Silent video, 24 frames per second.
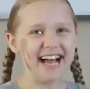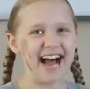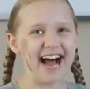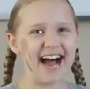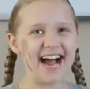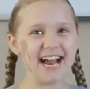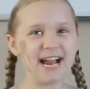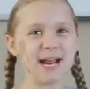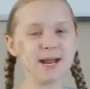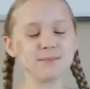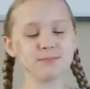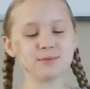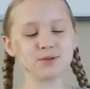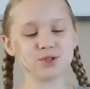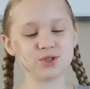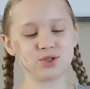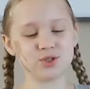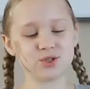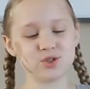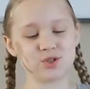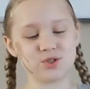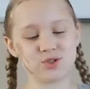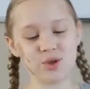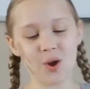I am
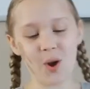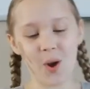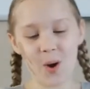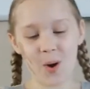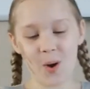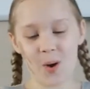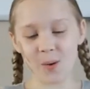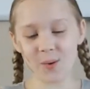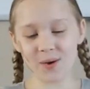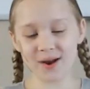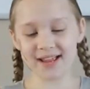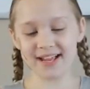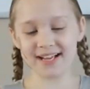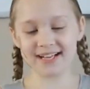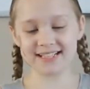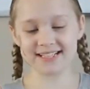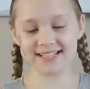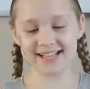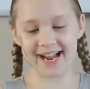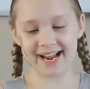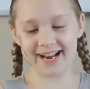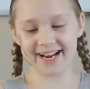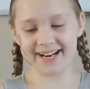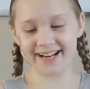so
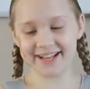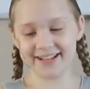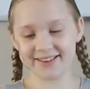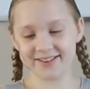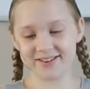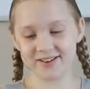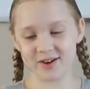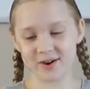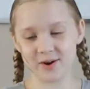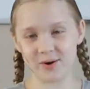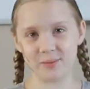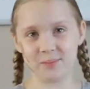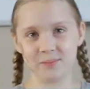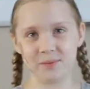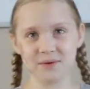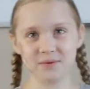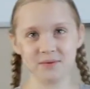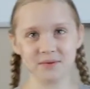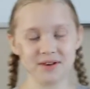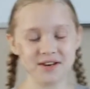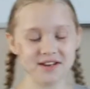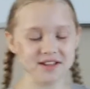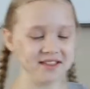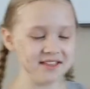excited to open
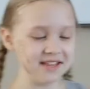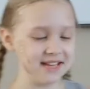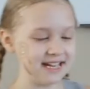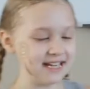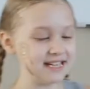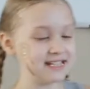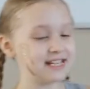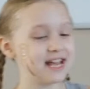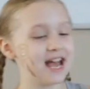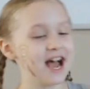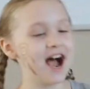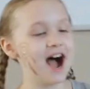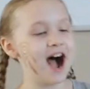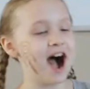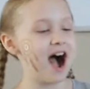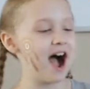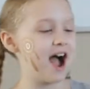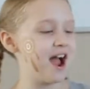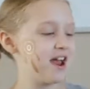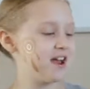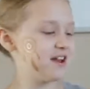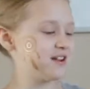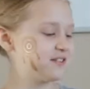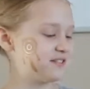one of these.
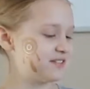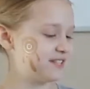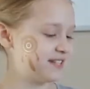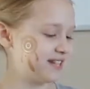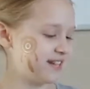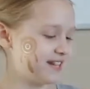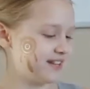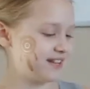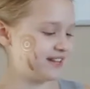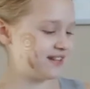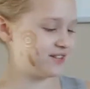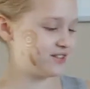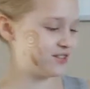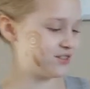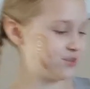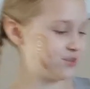I have seen these